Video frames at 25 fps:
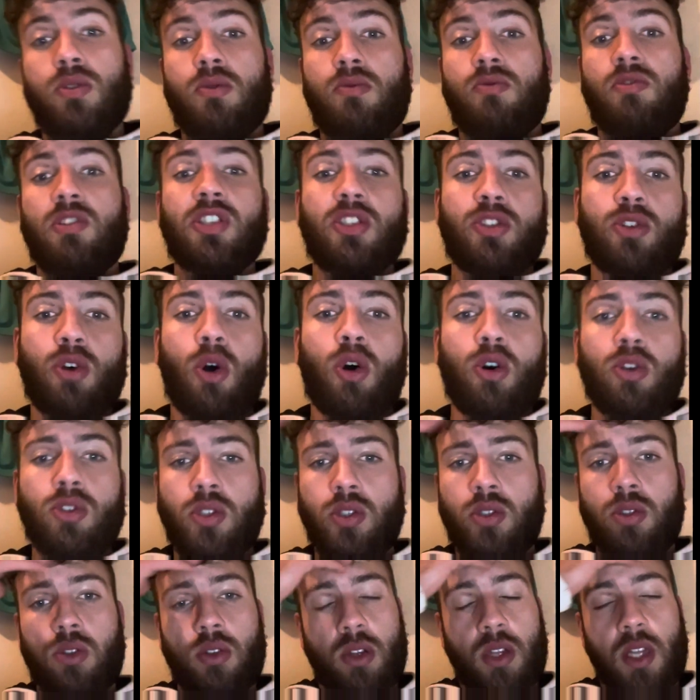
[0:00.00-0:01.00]

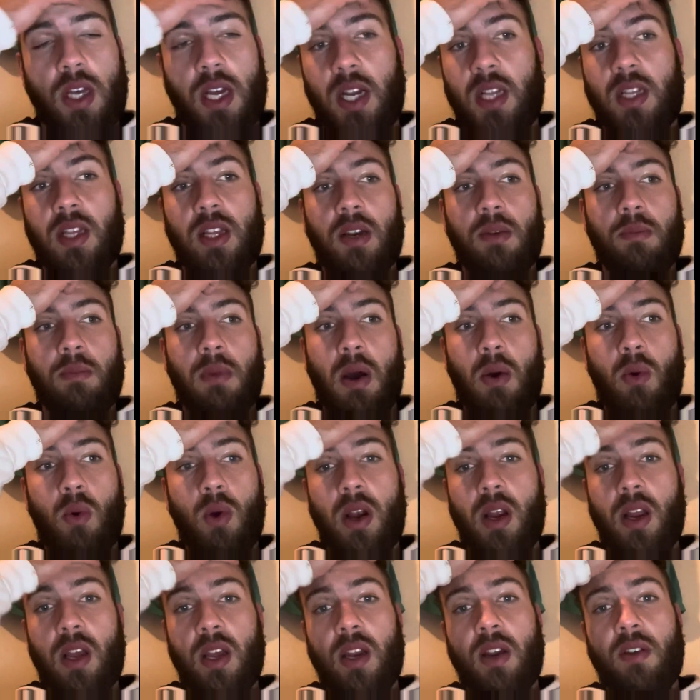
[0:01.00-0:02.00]
results that I did in my
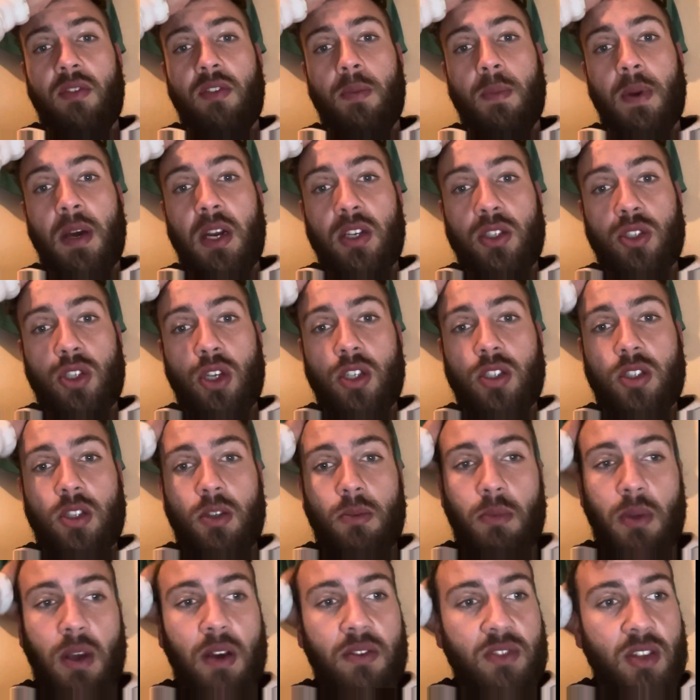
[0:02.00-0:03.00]
work, and everybody trusted
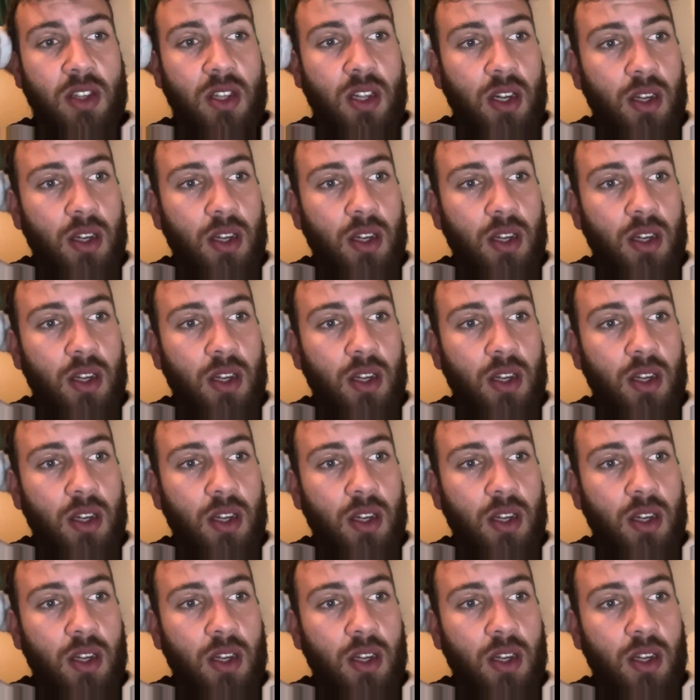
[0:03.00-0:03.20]
me after